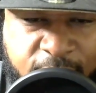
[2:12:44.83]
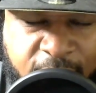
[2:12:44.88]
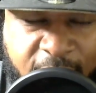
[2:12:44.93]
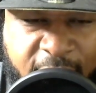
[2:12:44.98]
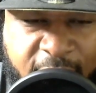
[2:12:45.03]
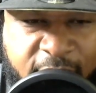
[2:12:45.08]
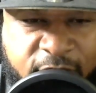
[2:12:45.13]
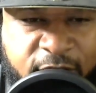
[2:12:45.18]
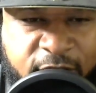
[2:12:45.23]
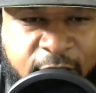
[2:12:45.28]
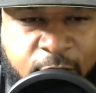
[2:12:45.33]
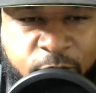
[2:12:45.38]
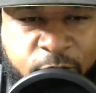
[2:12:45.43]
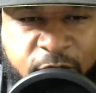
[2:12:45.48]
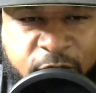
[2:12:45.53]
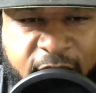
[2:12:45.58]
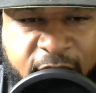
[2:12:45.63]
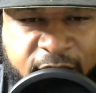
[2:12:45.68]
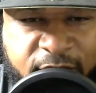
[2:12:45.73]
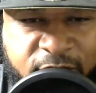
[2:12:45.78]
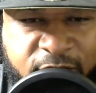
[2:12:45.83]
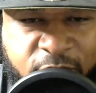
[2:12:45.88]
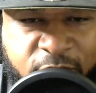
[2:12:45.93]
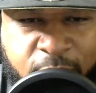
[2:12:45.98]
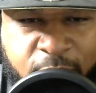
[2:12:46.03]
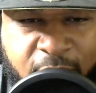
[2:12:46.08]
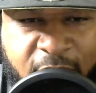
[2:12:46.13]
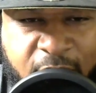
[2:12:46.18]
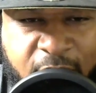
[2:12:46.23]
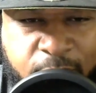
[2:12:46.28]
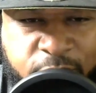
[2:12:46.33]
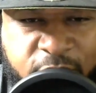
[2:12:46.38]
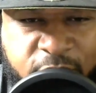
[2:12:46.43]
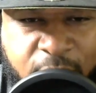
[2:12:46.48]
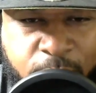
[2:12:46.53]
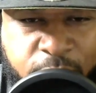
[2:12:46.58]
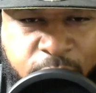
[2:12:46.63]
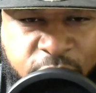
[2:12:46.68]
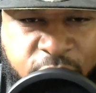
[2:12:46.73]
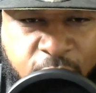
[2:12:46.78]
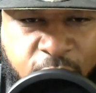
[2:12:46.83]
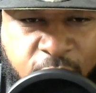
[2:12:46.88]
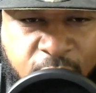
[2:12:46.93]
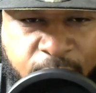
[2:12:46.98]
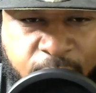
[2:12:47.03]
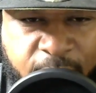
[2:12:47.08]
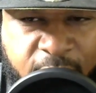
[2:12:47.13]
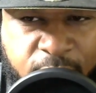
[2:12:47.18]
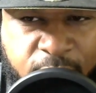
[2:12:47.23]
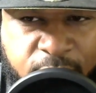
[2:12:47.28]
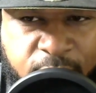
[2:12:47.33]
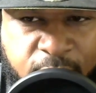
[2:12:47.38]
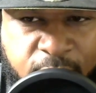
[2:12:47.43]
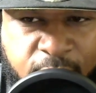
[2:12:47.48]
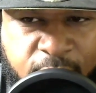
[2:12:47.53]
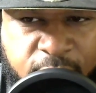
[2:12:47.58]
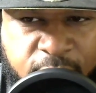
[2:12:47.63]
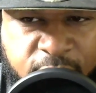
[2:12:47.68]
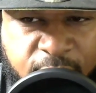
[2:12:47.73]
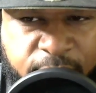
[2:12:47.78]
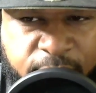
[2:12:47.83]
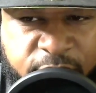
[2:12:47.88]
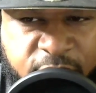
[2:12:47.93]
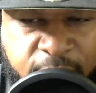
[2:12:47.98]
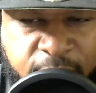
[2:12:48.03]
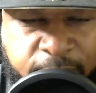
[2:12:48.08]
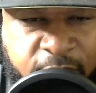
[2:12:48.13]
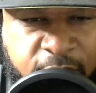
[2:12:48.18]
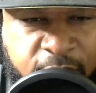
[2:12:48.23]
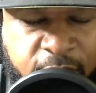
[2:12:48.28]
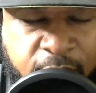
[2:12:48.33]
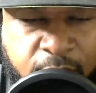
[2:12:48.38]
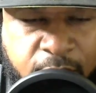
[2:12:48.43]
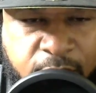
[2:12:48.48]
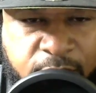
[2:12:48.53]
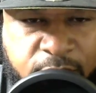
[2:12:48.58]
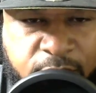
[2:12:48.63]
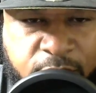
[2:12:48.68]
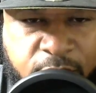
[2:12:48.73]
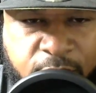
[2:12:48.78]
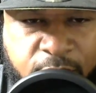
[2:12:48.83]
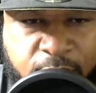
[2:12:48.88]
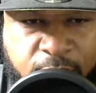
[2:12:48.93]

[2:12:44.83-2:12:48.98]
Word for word: last time we had this on the live chat, we was talking about something similar to this.